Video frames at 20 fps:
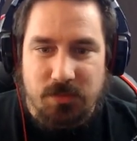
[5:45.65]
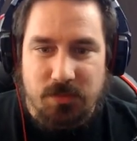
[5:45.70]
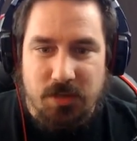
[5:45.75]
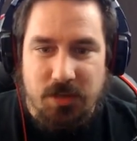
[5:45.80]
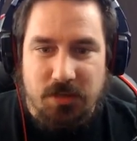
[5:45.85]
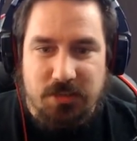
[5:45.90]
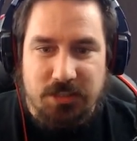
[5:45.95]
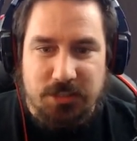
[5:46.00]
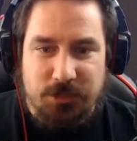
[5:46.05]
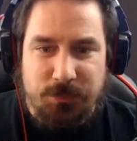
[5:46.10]

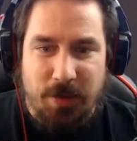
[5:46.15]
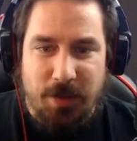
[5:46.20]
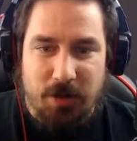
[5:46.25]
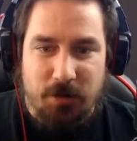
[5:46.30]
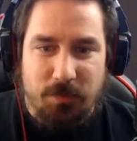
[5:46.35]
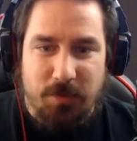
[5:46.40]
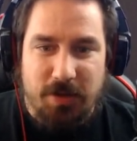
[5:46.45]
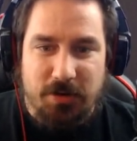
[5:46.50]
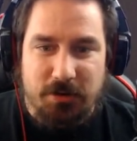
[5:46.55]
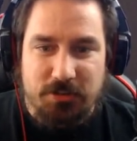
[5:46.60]
The
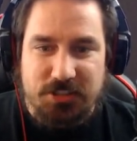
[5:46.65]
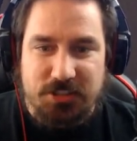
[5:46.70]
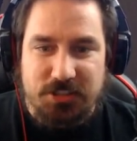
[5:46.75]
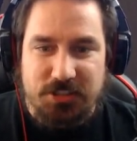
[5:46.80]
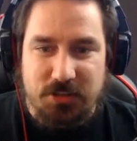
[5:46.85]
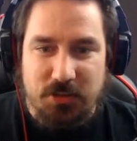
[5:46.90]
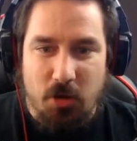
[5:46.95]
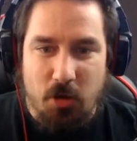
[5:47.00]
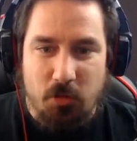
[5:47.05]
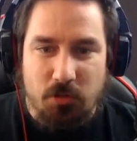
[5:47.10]
Spider-Men are
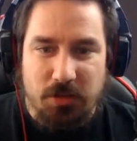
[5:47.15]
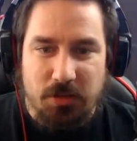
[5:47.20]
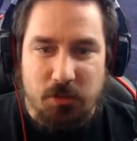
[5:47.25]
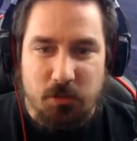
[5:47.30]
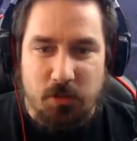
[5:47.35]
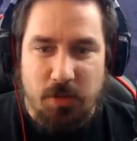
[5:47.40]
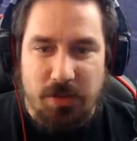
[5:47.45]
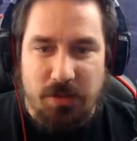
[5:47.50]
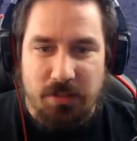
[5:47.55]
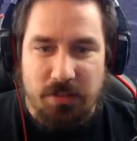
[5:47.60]
slowly
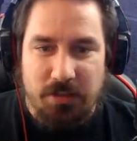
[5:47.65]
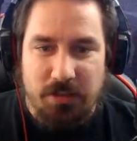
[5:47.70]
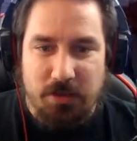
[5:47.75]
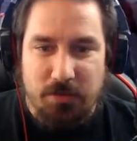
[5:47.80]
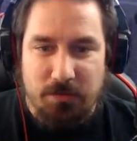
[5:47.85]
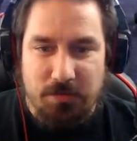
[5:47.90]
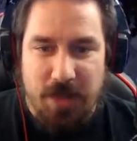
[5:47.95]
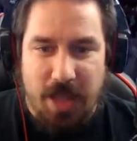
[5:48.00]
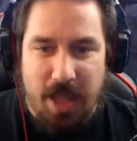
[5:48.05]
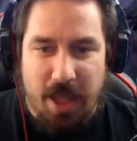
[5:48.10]
whittling
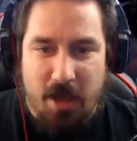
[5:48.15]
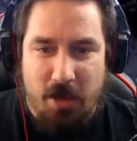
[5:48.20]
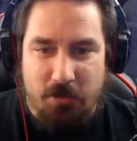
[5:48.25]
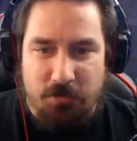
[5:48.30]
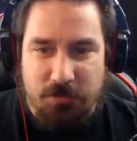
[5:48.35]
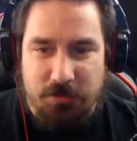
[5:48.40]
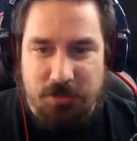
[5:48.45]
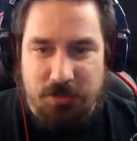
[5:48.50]
them down.